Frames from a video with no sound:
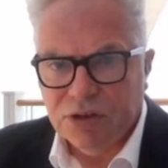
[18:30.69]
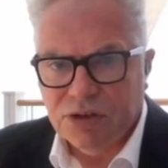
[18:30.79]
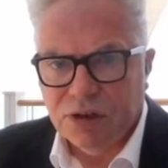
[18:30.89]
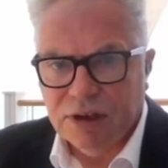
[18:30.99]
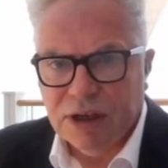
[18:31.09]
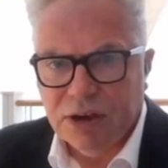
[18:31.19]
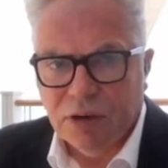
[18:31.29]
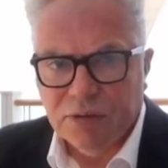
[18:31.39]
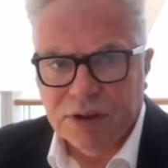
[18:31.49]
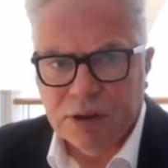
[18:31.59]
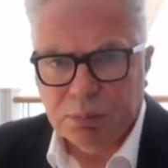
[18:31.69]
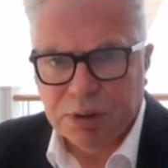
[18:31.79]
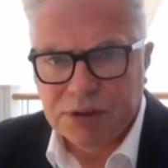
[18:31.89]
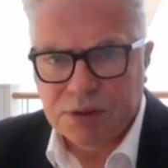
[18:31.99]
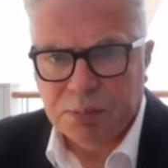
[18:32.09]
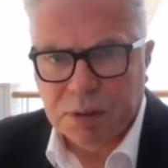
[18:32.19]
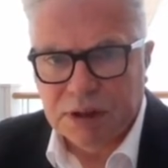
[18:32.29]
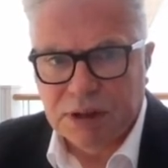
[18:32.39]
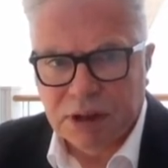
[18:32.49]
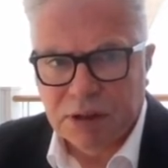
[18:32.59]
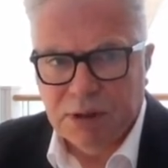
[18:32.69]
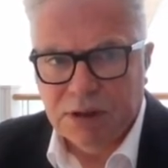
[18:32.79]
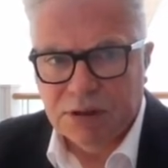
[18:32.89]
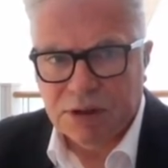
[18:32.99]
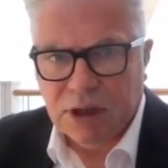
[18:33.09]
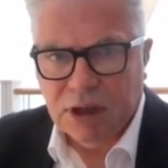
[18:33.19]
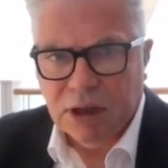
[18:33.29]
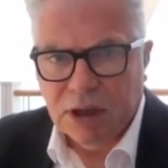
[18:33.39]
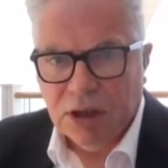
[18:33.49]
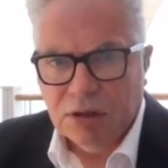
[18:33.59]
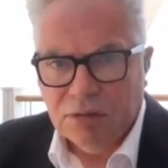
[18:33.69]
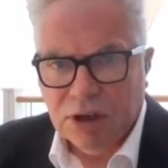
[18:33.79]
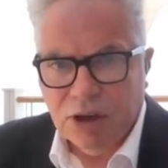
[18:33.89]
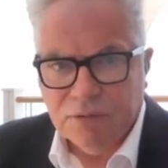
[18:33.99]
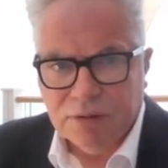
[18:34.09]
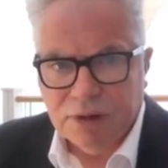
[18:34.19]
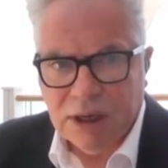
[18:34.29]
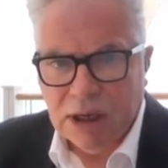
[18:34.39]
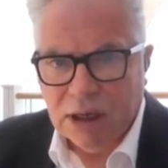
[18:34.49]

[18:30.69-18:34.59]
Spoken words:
during COVID, the principle in the community, recovery